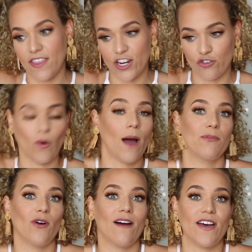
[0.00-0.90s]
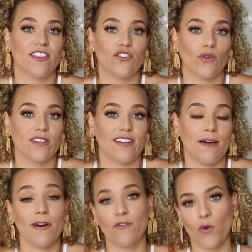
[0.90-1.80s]
They drop you off at the
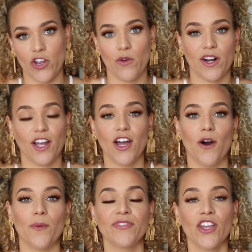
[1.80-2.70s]
doorstep of where you want to go.